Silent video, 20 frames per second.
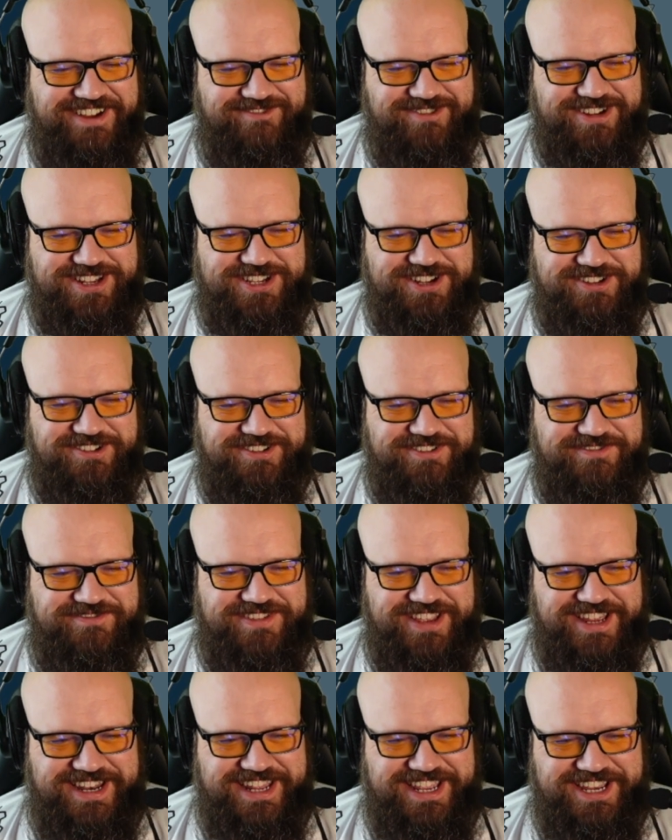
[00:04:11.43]

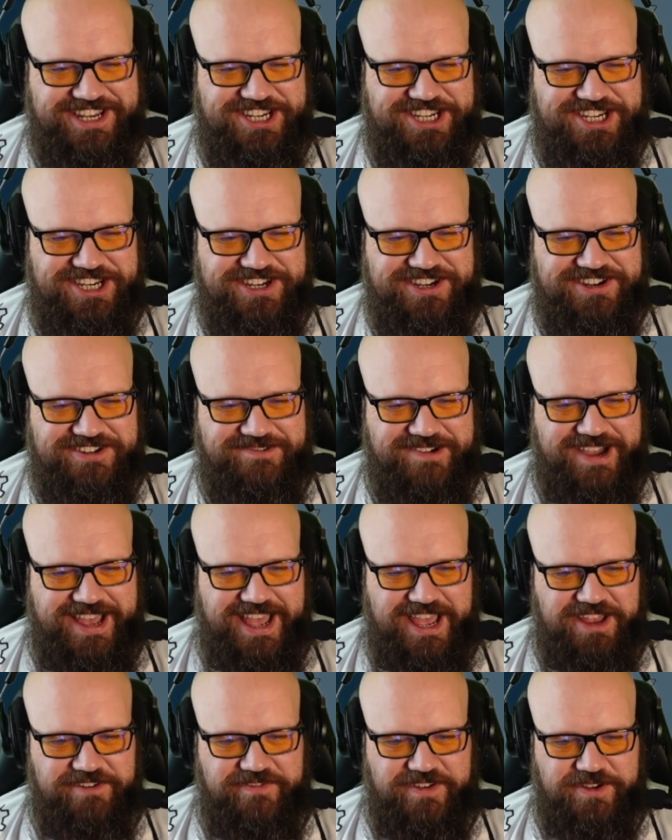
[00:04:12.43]
Resolved an issue where
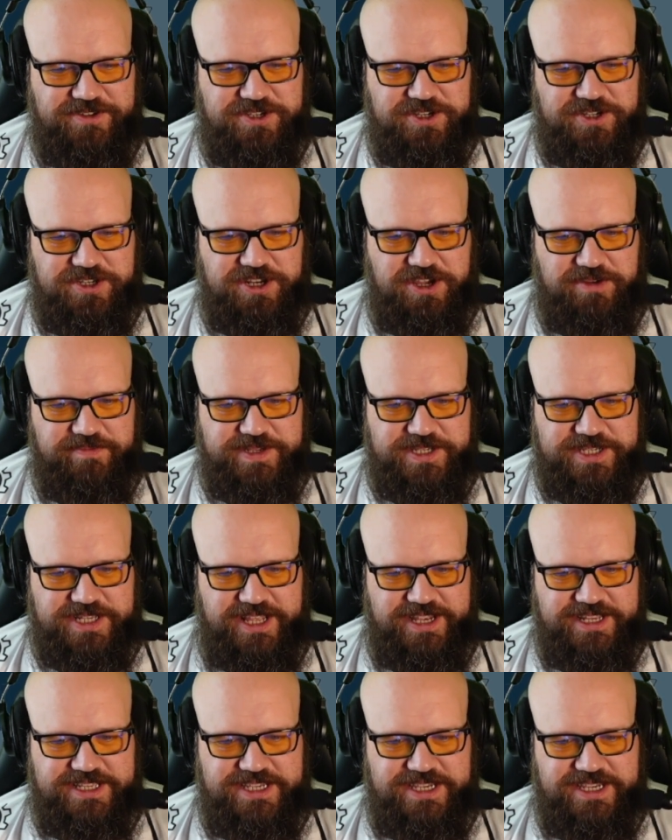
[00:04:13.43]
headphones could not be
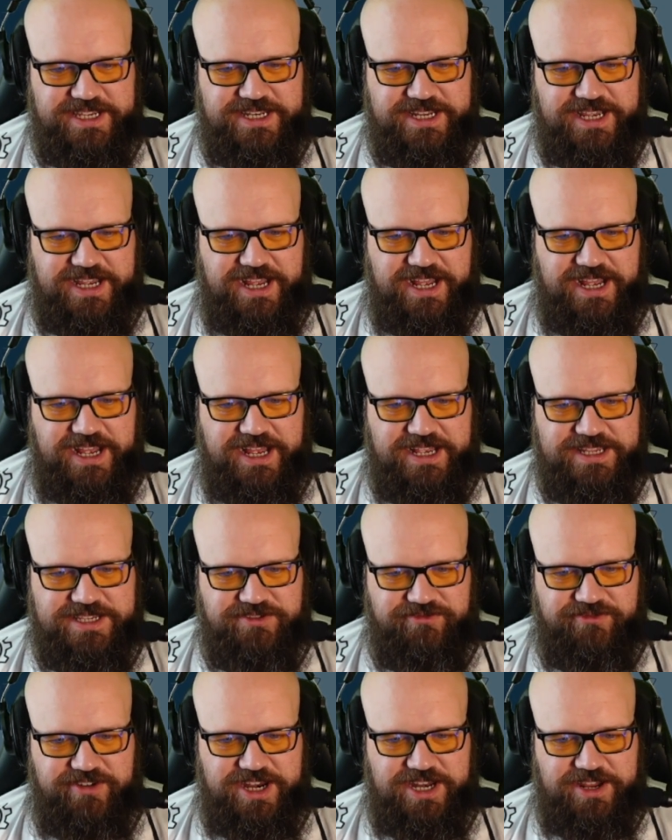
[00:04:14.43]
selected as
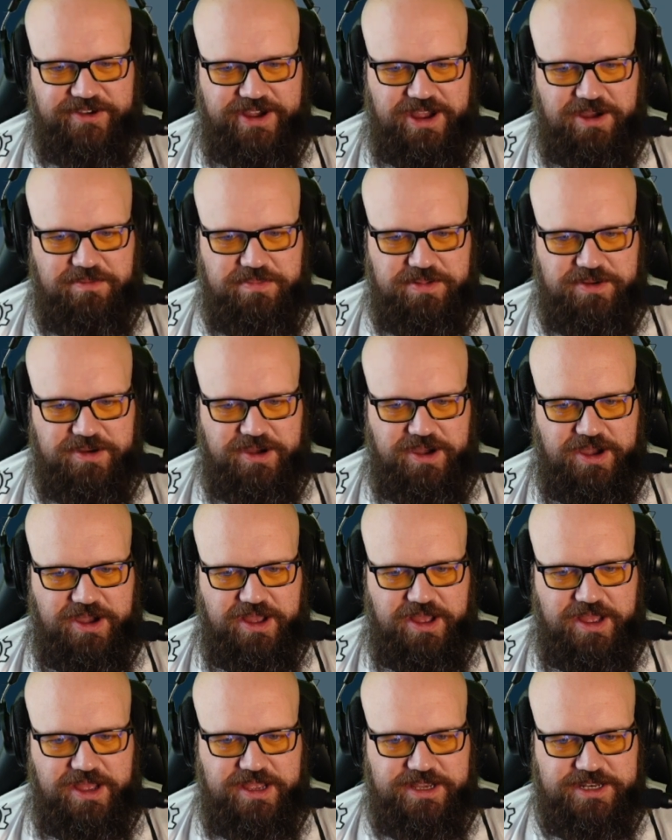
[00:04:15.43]
radio output
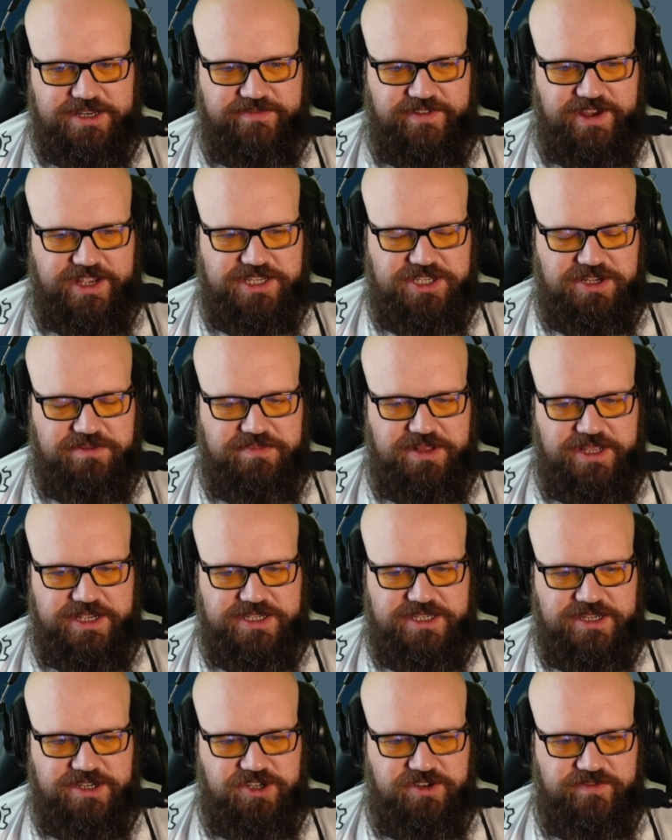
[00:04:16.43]
device on
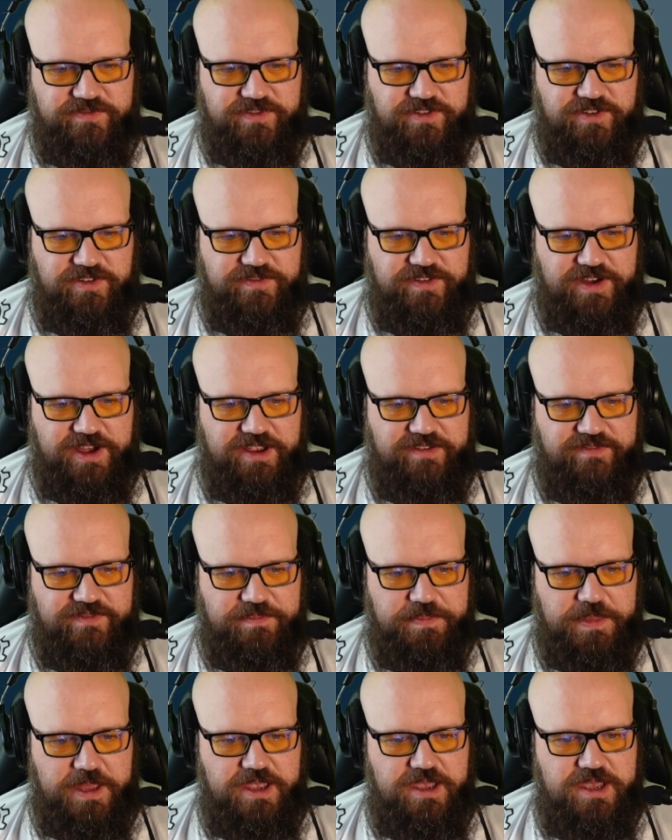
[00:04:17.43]
PlayStation 4-5.
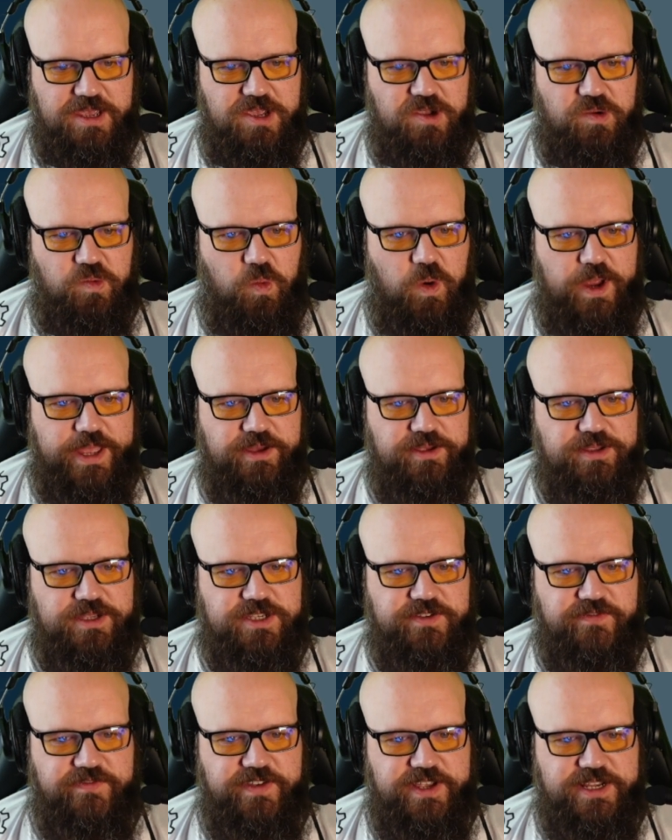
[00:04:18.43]

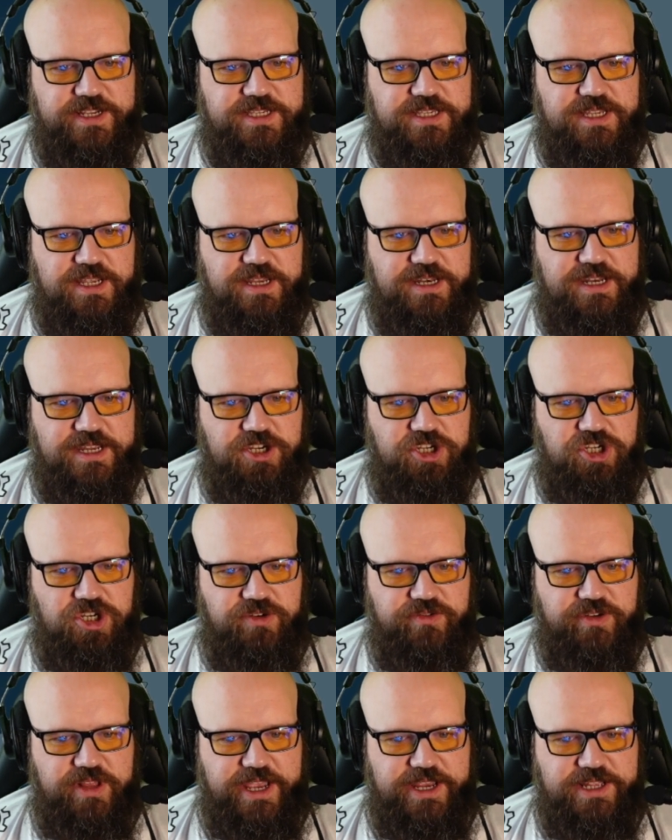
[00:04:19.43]
Wheels. Fixed an
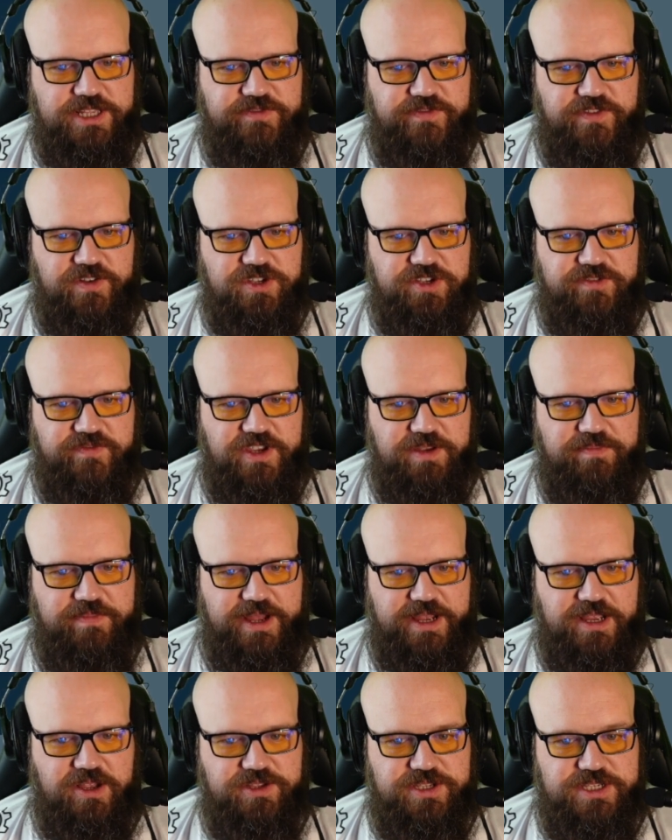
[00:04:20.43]
issue relating to force
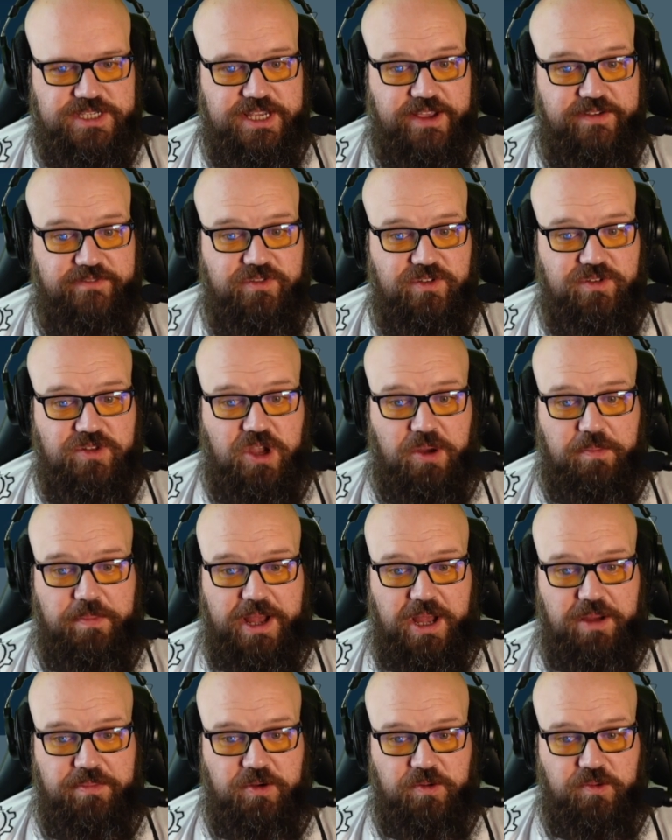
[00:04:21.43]
feedback on several
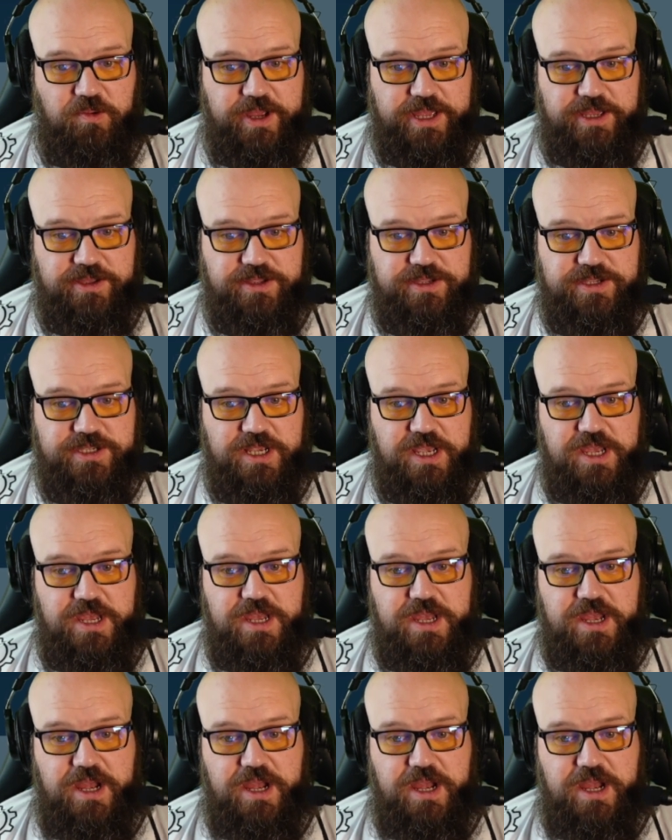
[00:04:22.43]
compatible wheels.